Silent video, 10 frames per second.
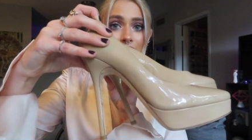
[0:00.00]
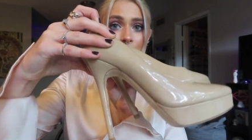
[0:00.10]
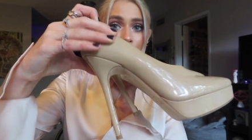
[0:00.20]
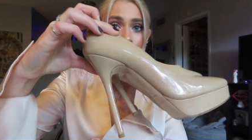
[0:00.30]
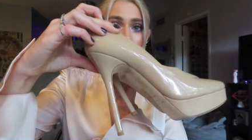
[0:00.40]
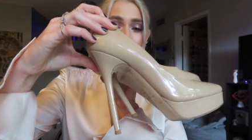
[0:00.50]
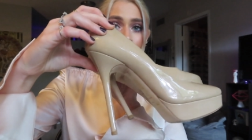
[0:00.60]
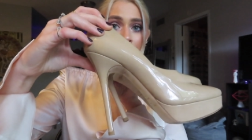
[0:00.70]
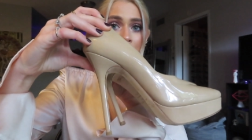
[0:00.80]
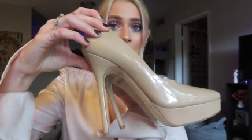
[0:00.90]

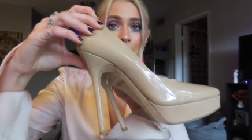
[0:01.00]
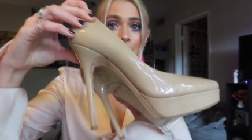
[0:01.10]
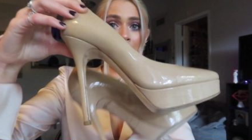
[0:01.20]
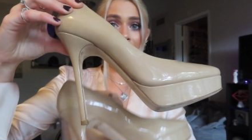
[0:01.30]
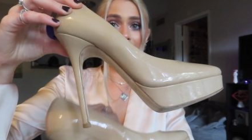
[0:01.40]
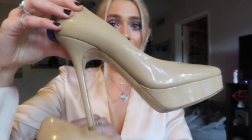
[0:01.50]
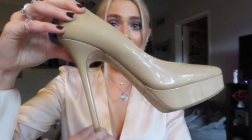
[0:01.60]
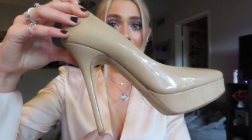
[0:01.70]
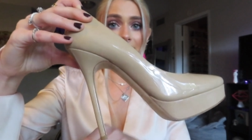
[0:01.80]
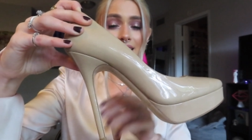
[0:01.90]
oh my
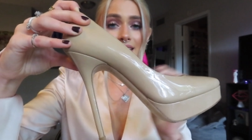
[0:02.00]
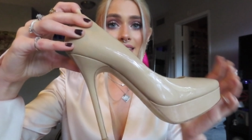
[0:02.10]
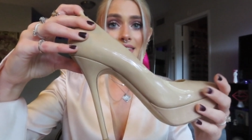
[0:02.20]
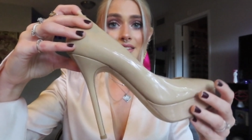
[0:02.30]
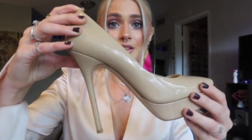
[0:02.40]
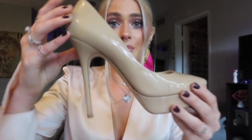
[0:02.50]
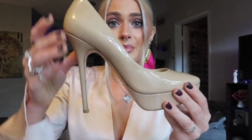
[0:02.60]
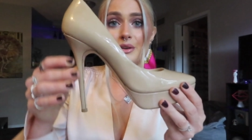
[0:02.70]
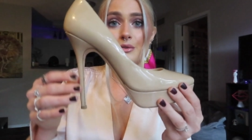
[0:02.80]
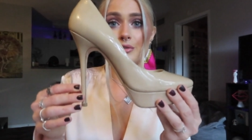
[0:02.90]
god, these are
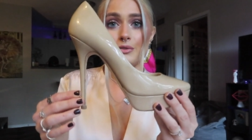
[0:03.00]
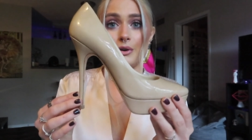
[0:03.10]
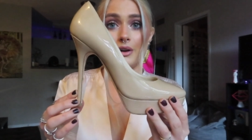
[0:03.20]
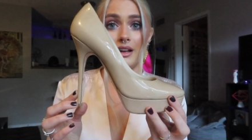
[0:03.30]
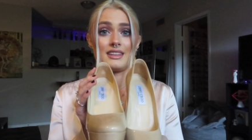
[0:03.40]
beautiful.